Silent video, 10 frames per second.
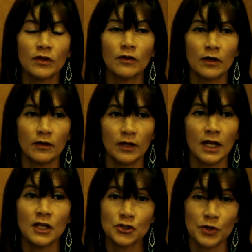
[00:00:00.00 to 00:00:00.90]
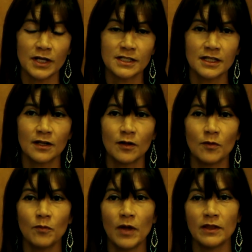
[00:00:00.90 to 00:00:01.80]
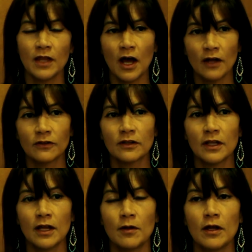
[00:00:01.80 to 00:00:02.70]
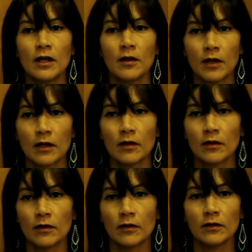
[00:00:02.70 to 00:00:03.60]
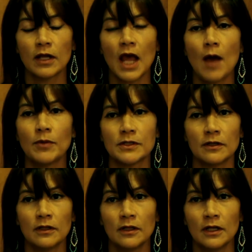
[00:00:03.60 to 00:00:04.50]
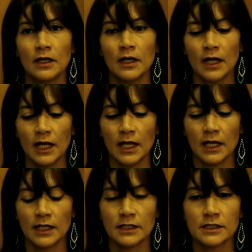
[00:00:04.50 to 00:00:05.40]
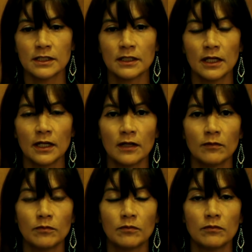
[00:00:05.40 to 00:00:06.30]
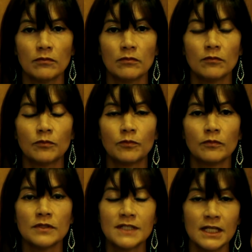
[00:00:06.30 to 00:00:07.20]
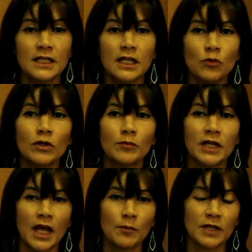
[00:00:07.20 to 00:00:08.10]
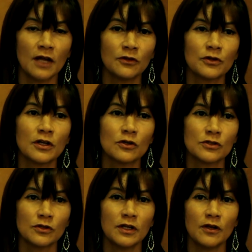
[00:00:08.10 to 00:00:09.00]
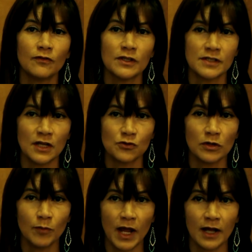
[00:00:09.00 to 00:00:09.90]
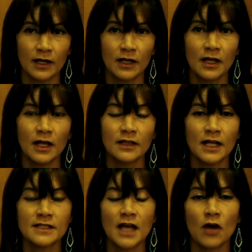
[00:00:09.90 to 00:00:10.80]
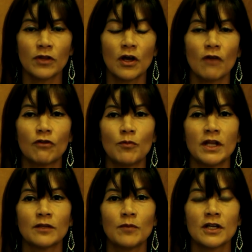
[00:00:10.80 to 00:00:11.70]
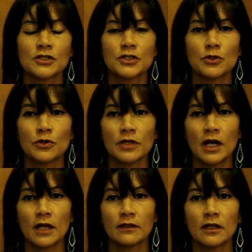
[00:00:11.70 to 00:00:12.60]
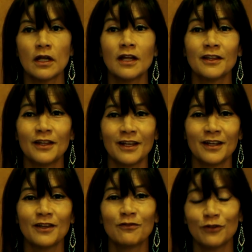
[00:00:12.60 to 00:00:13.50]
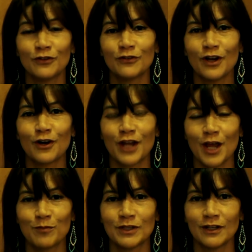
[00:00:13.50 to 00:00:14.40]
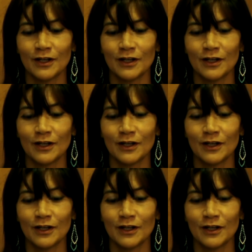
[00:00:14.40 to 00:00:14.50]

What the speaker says: the interest, but not the capital. And the CD will be kept under the custody of the central bank. That's how the government makes sure that the funds are kept